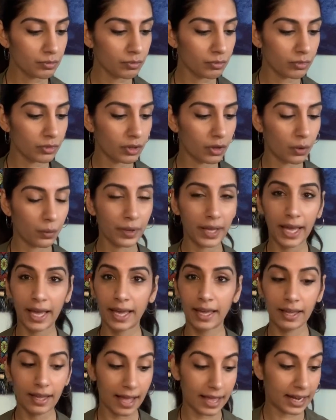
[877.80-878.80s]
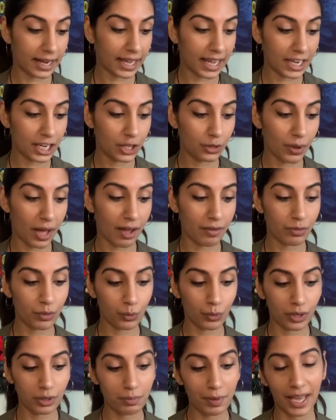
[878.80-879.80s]
and again, you have the
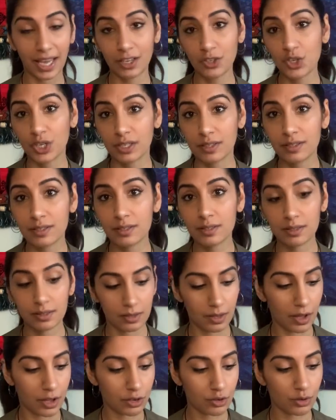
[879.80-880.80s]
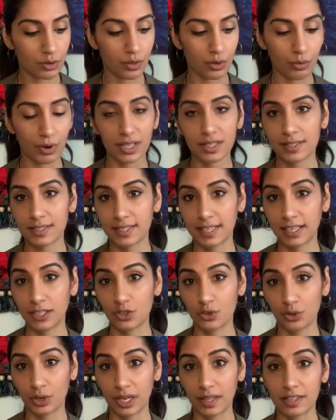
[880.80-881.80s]
word patience under the resting
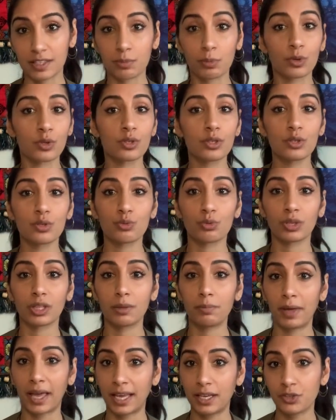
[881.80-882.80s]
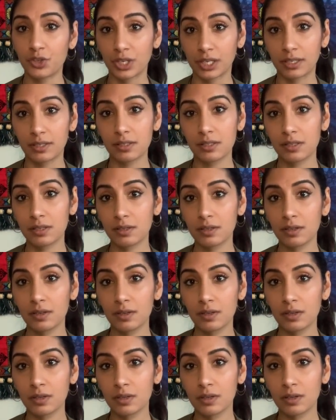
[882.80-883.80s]
tree. This person is really patient.
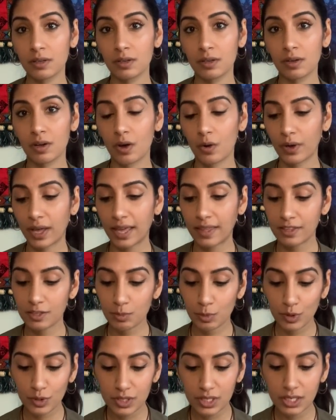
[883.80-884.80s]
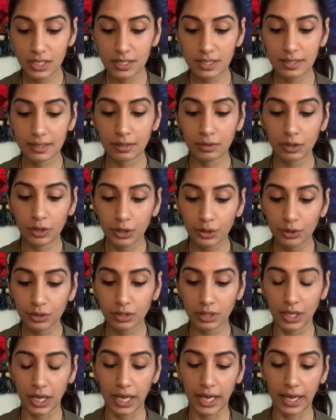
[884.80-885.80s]
Okay, this person is
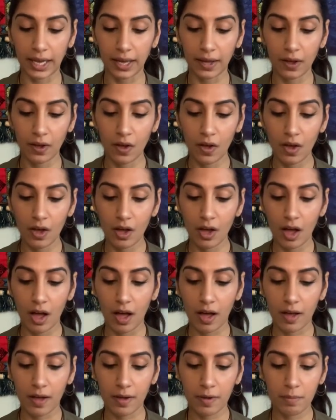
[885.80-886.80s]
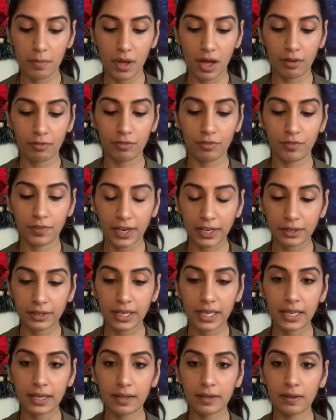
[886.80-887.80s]
literally a
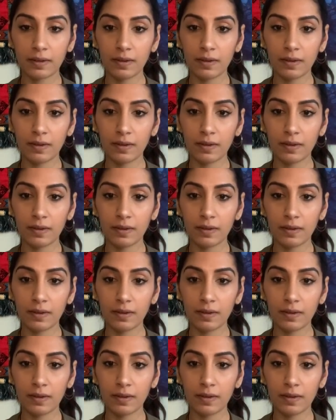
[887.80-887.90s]
very